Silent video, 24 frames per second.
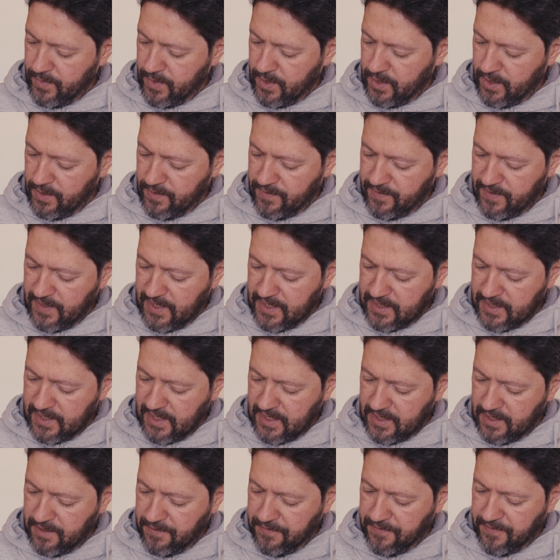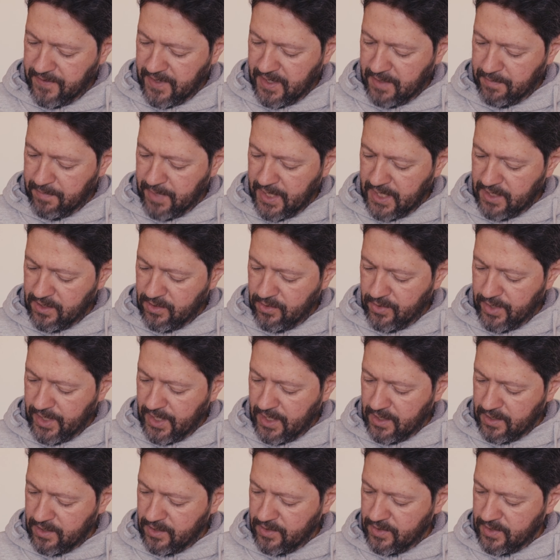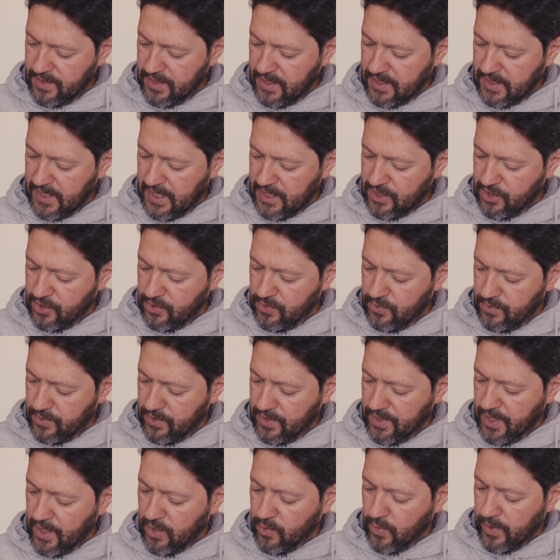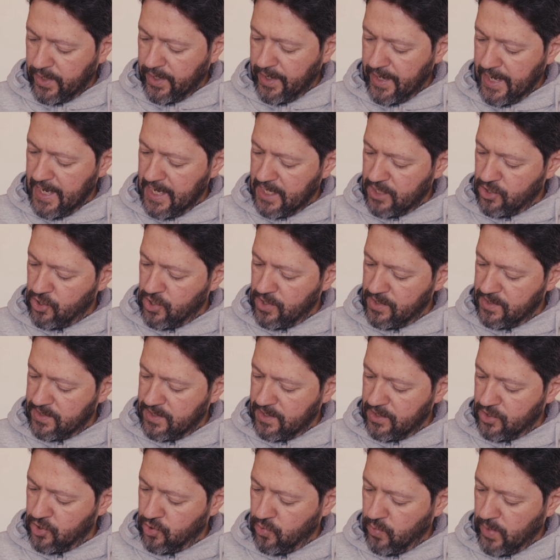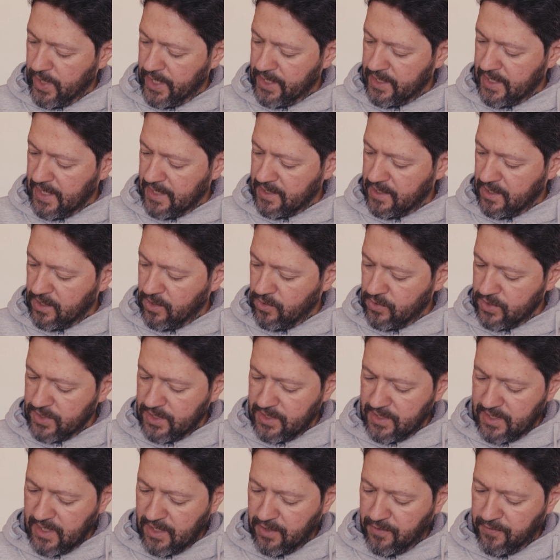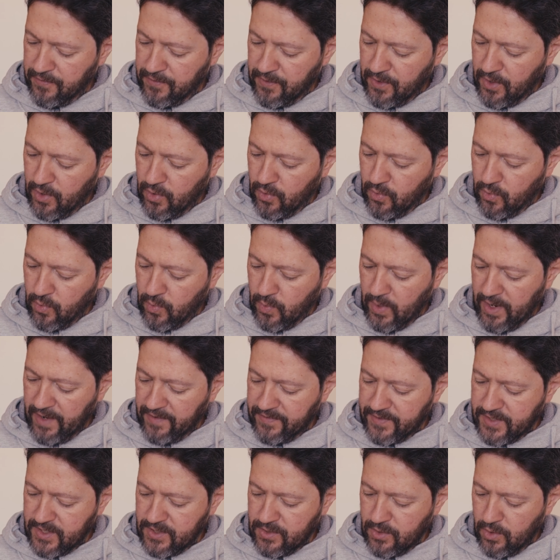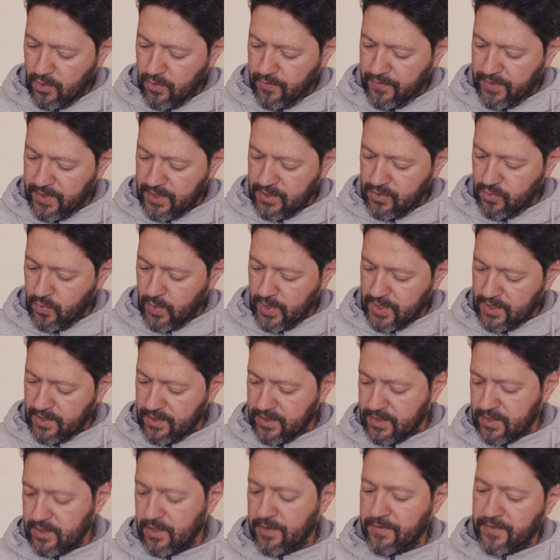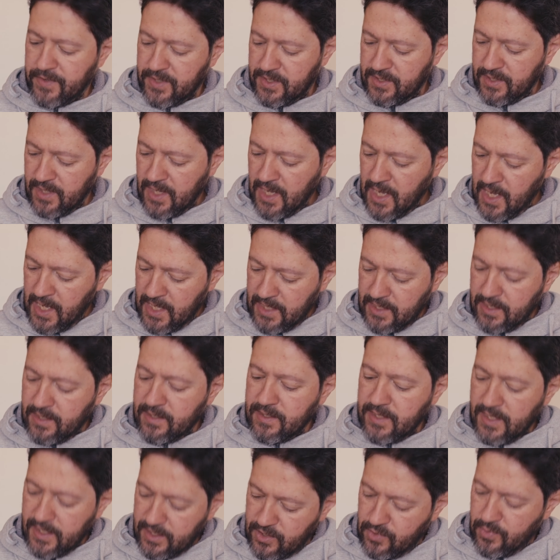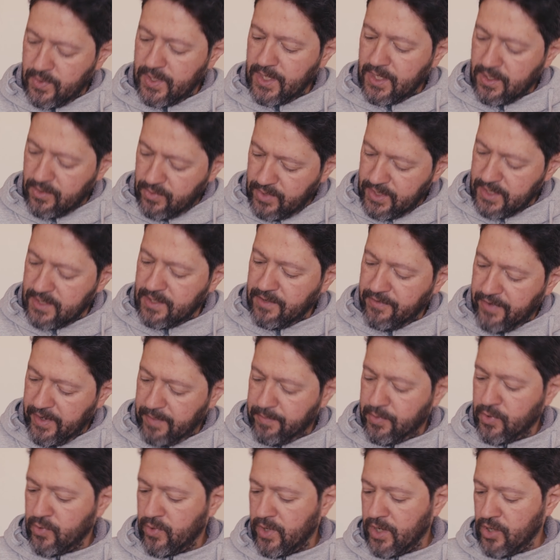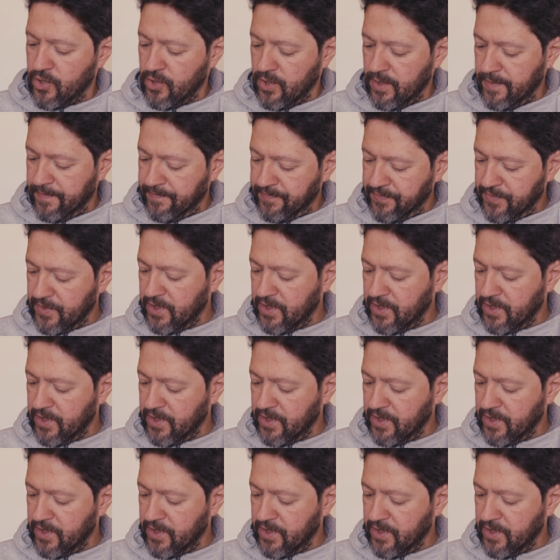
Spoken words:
It says that the fan battery is attached to the aquarium edge in such a way that the constant air flow wafts over the water surface. This leads to an increased evaporation.